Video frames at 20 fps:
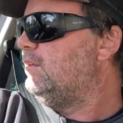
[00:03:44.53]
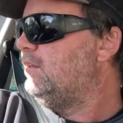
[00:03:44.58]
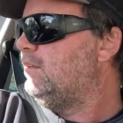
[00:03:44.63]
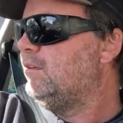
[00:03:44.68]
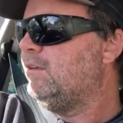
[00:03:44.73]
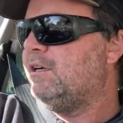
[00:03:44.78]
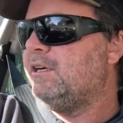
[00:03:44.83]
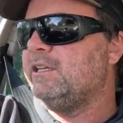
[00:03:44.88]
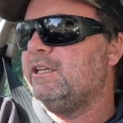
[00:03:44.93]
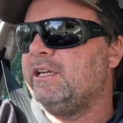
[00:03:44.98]

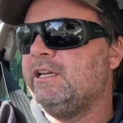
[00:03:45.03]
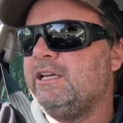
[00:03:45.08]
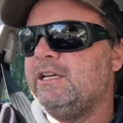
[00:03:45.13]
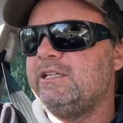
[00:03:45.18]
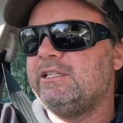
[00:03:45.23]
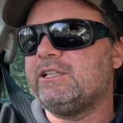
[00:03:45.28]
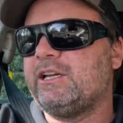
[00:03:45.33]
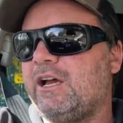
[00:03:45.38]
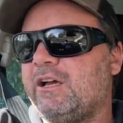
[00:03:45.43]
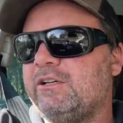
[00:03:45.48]
Like the
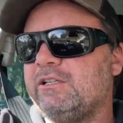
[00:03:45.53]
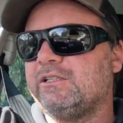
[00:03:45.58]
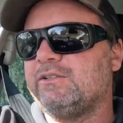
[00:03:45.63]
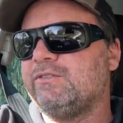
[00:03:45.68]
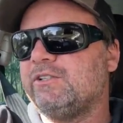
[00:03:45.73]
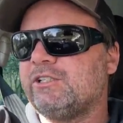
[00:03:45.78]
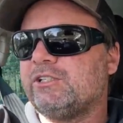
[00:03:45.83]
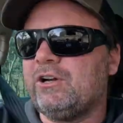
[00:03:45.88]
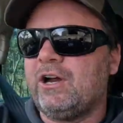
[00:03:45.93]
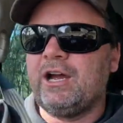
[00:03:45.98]
east coast of
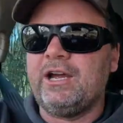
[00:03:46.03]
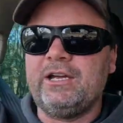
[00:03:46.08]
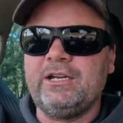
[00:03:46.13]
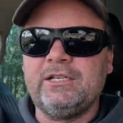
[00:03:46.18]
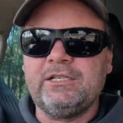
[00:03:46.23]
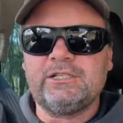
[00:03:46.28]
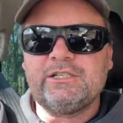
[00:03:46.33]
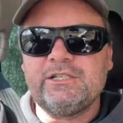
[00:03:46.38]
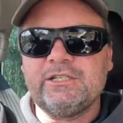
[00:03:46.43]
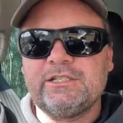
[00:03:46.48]
Australia
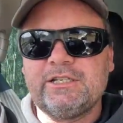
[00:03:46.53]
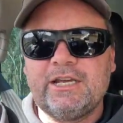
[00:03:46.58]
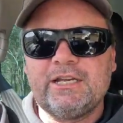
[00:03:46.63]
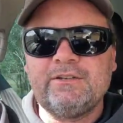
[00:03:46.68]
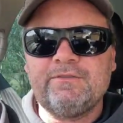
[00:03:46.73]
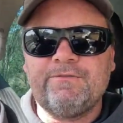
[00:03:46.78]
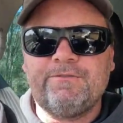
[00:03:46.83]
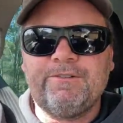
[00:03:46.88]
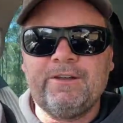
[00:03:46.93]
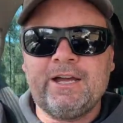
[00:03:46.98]
has just had
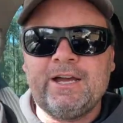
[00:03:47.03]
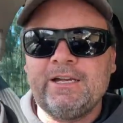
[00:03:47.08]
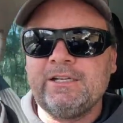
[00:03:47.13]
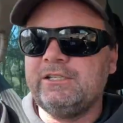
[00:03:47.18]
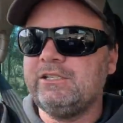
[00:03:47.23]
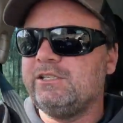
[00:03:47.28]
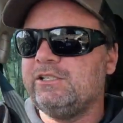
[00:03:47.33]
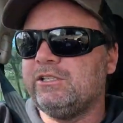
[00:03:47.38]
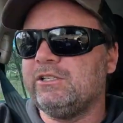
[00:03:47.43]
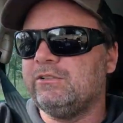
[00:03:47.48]

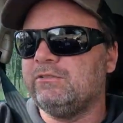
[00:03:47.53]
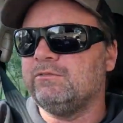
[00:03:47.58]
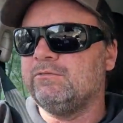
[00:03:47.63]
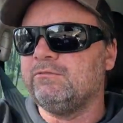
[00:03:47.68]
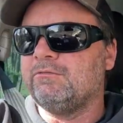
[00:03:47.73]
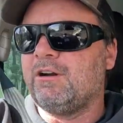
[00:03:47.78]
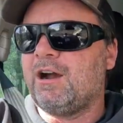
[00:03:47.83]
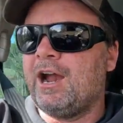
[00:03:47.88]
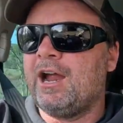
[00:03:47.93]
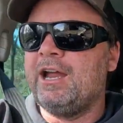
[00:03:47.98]
floods and
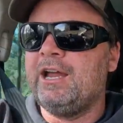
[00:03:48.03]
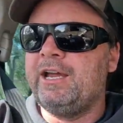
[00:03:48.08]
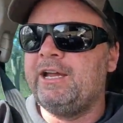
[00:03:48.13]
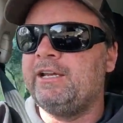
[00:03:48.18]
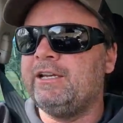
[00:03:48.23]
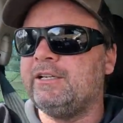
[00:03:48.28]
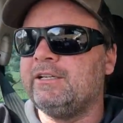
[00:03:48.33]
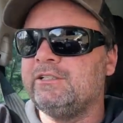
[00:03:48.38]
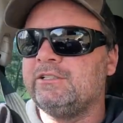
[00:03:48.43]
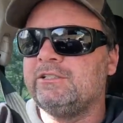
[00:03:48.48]
rain,
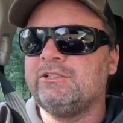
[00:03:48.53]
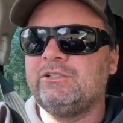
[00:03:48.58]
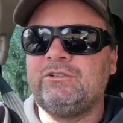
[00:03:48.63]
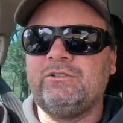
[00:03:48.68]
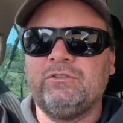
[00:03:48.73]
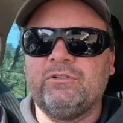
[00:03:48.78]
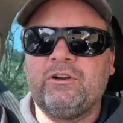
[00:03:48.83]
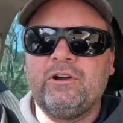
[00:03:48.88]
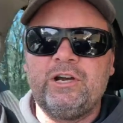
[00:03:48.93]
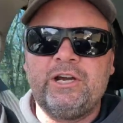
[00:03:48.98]
and it's
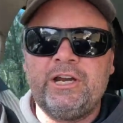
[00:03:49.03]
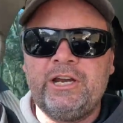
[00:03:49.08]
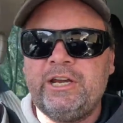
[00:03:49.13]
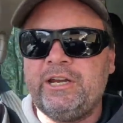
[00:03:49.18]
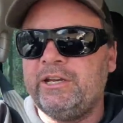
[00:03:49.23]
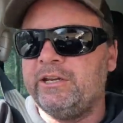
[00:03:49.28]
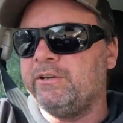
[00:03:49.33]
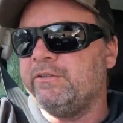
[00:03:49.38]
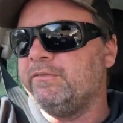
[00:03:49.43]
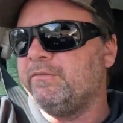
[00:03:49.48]
green,
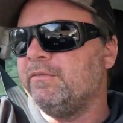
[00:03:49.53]
and